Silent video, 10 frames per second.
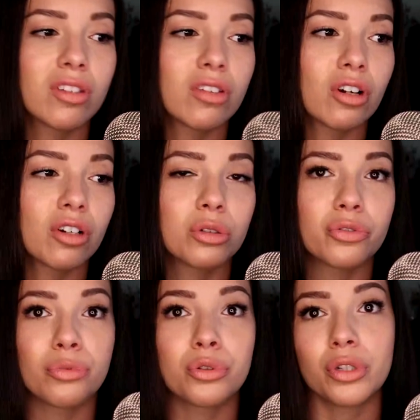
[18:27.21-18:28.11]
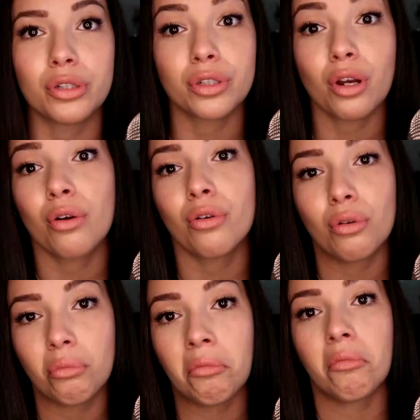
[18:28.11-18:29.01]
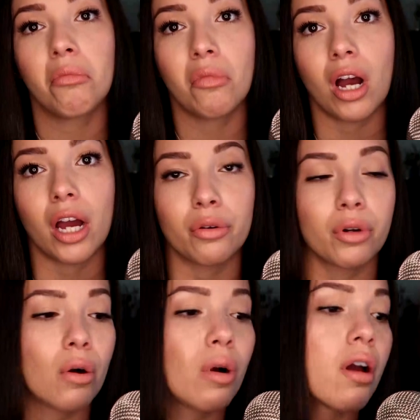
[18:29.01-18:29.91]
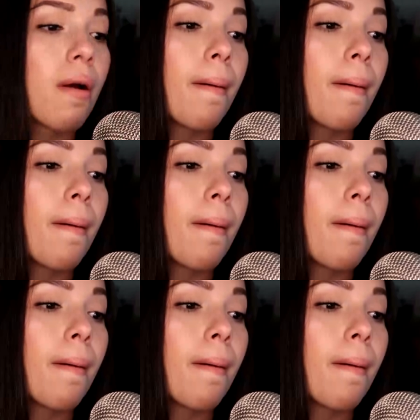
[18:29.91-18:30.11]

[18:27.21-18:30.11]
this article is from 2 years ago. I don't know.